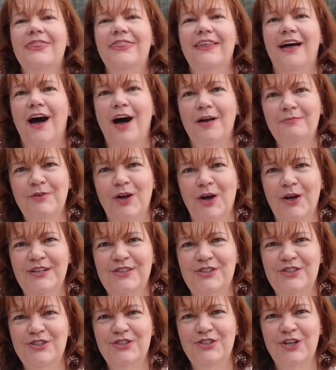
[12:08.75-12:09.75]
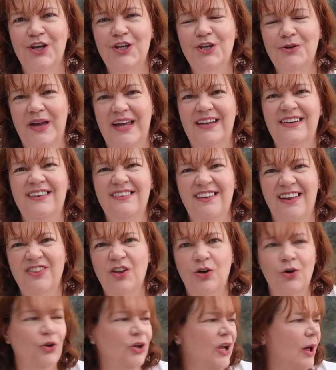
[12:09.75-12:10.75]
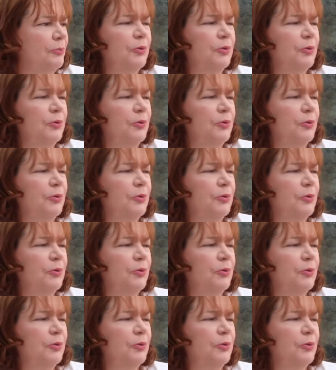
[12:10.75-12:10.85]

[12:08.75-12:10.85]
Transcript: that I'm going to show you in another haul.